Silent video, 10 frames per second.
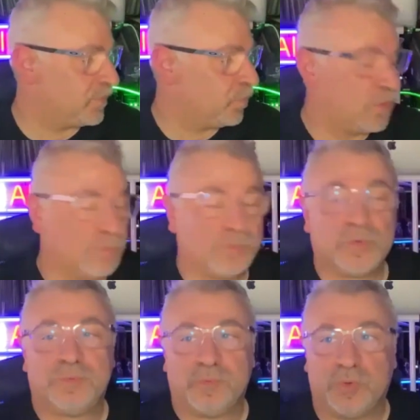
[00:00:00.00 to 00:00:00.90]

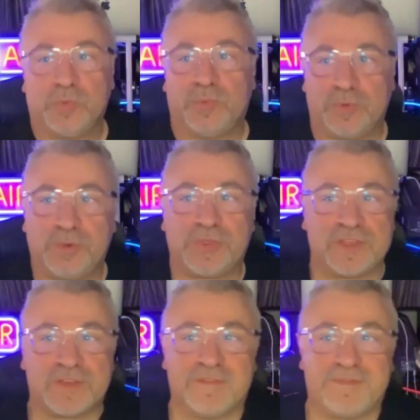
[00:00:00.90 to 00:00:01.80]
we'll put
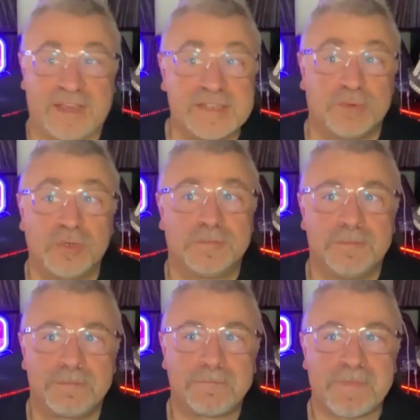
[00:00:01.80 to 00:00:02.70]
this on Facebook,
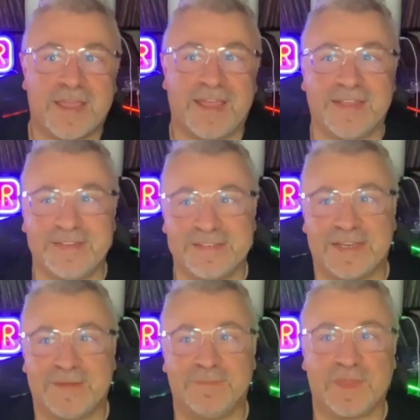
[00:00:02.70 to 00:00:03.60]
and
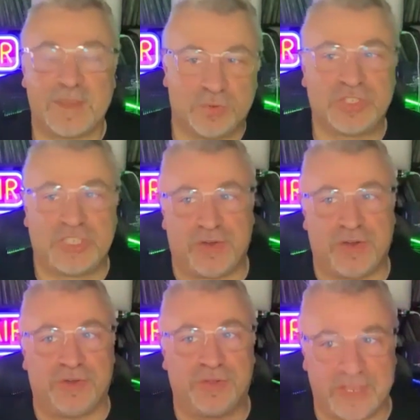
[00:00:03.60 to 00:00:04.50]
then we'll share it
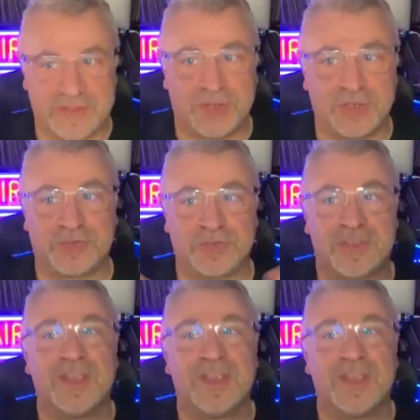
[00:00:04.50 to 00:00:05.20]
on all our socials,